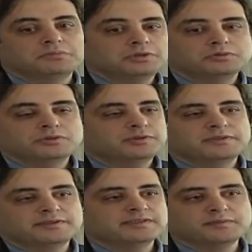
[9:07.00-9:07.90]
you know,
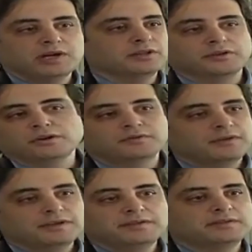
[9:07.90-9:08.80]
it's a smile on our
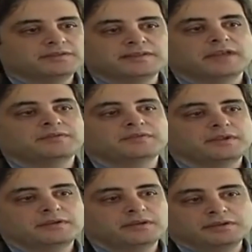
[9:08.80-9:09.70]
face, the staff
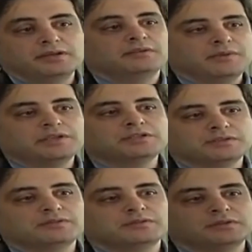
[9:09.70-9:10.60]
and the
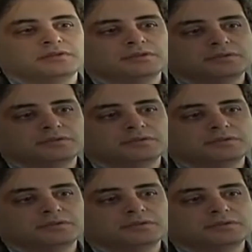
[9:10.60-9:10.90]
patients.